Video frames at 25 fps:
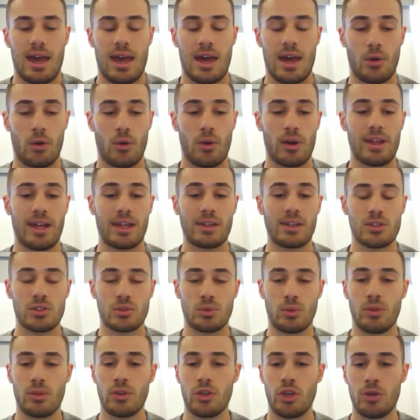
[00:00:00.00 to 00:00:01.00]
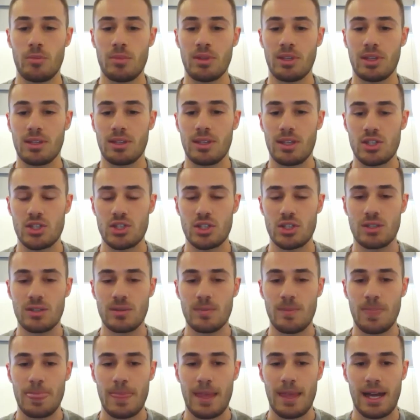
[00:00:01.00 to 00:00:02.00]
had already understood the human
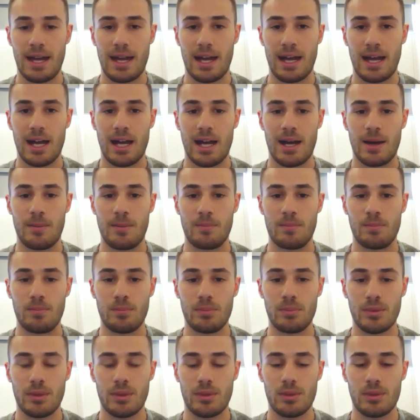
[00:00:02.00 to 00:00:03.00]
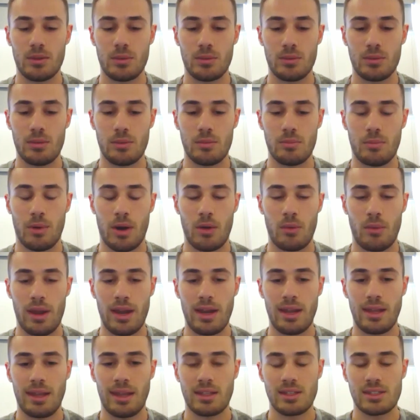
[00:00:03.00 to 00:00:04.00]
condition um, by
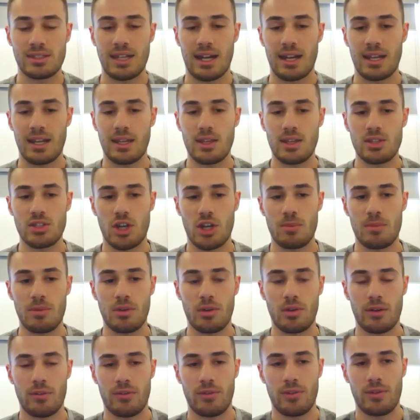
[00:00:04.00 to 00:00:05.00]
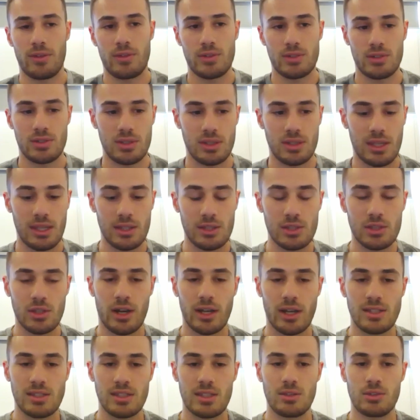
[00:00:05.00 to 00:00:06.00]
reading and studying Jeremy Griffith's
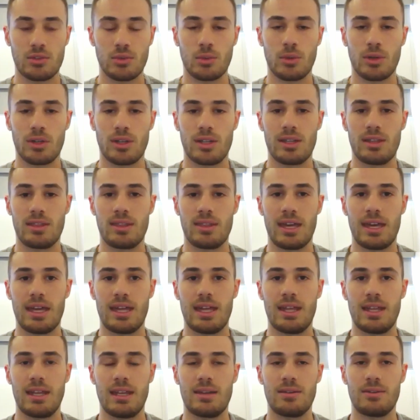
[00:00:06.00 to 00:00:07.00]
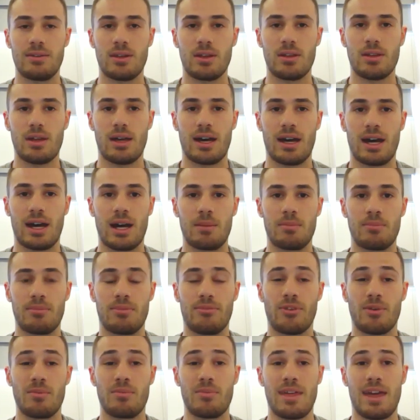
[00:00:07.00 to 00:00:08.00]
insights into it, and then um,
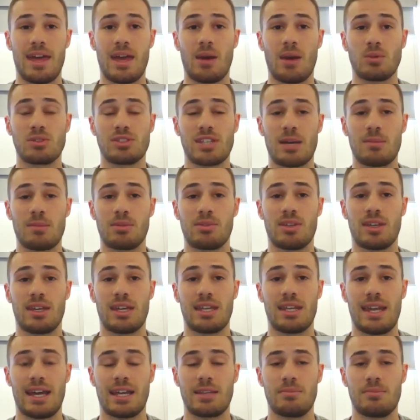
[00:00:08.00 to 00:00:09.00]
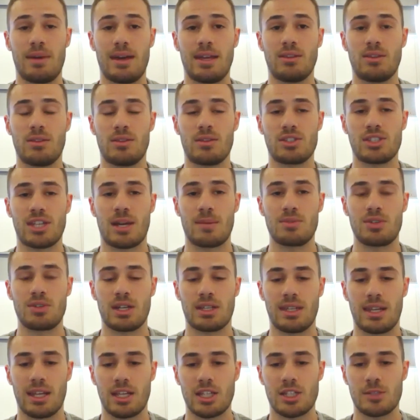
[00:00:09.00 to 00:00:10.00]
from there was able to connect me to the
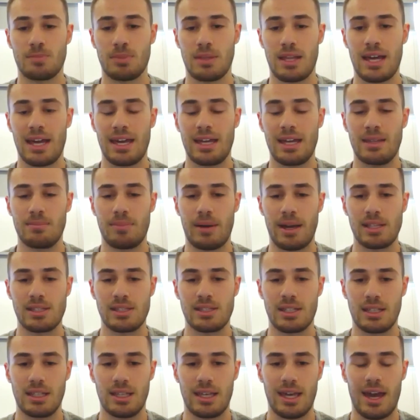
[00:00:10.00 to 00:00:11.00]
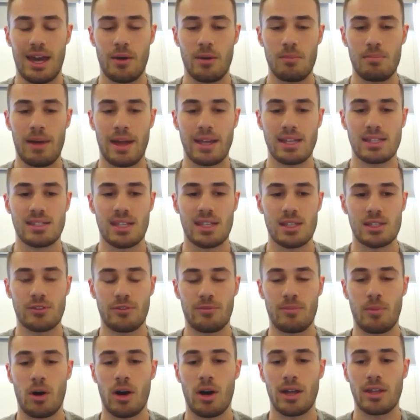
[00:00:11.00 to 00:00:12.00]
subject and explain basically how it made sense
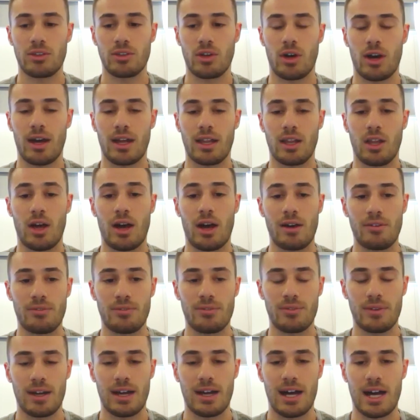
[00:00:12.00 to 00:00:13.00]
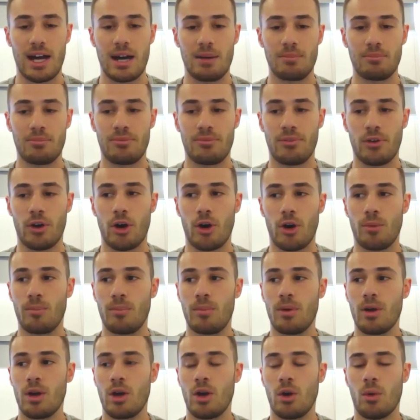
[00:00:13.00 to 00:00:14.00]
of my entire life um,
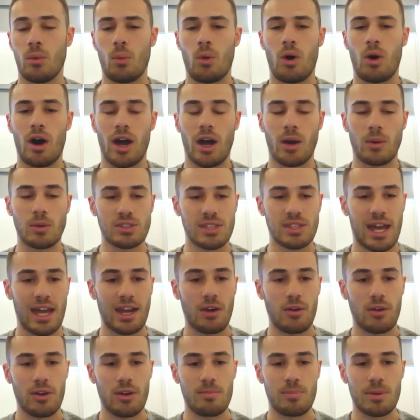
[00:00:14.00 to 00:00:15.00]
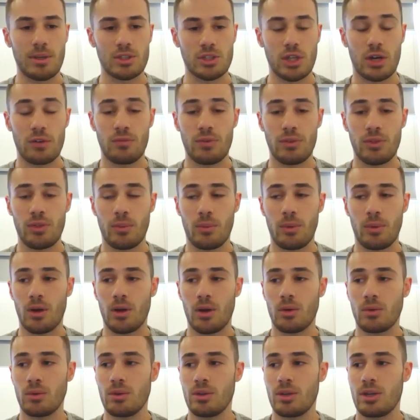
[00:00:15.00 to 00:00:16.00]
from why I was angry and pissed off with the
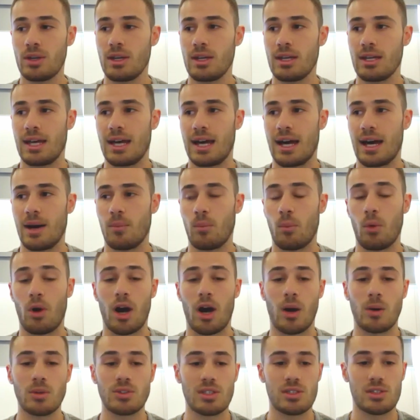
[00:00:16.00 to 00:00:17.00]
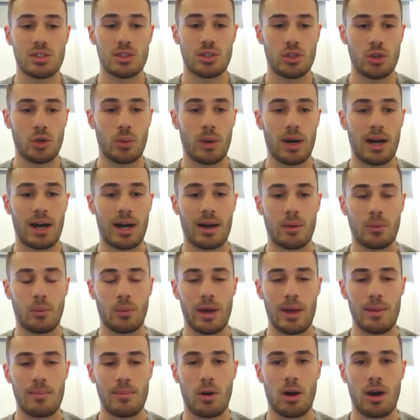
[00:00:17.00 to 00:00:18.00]
world, um, why I was insecure,
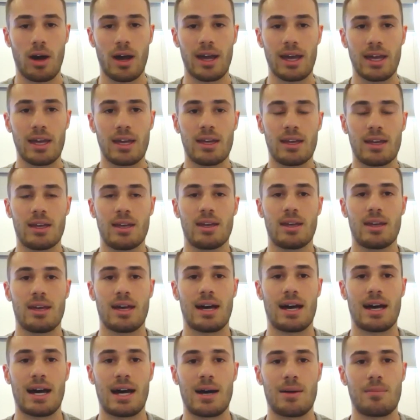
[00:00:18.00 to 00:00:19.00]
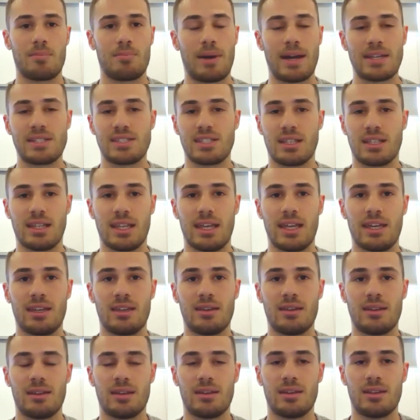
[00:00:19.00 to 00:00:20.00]
where my um,
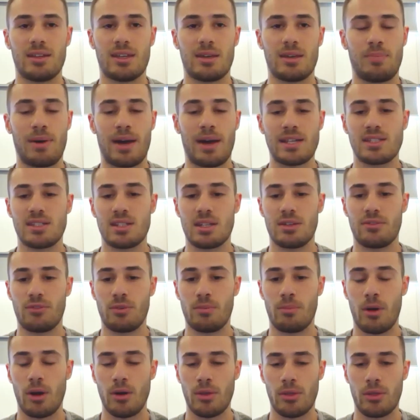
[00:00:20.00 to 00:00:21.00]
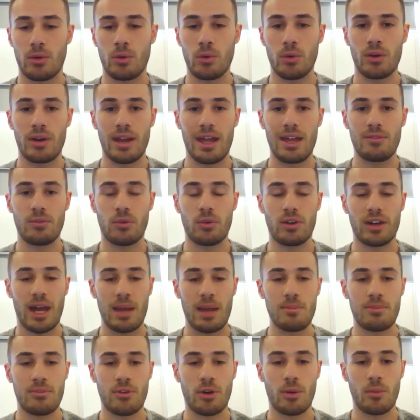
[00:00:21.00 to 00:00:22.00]
basically capacity for both good and evil
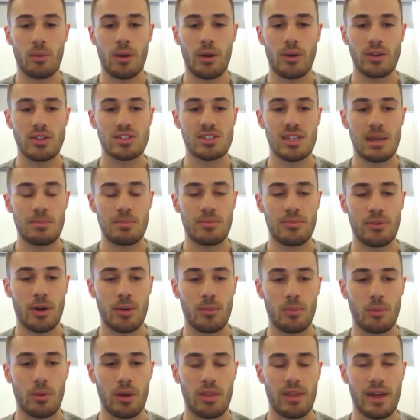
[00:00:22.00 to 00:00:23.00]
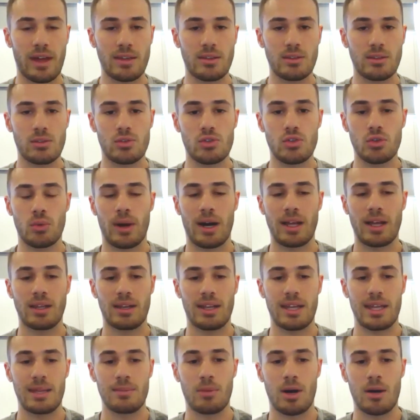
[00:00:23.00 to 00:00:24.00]
came from, where it stemmed from, where that
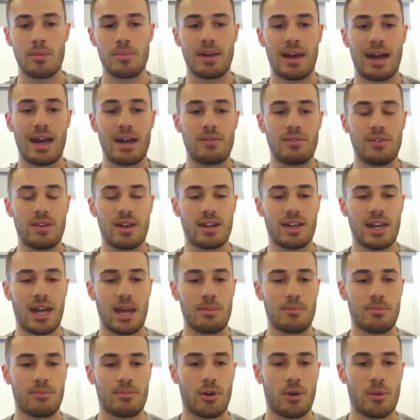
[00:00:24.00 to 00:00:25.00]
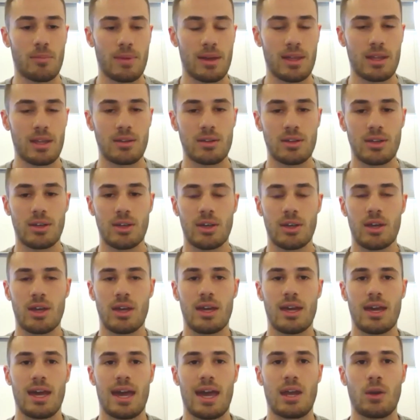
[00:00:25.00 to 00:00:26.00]
duality in my behavior came from, and
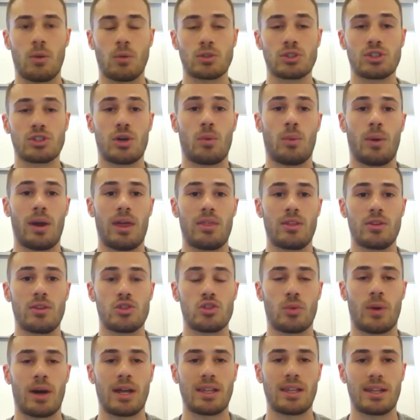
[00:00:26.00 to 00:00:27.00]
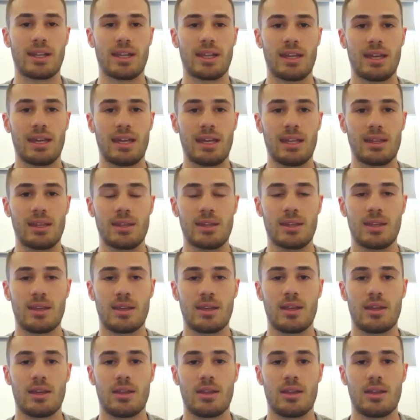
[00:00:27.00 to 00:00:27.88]
and also where the duality in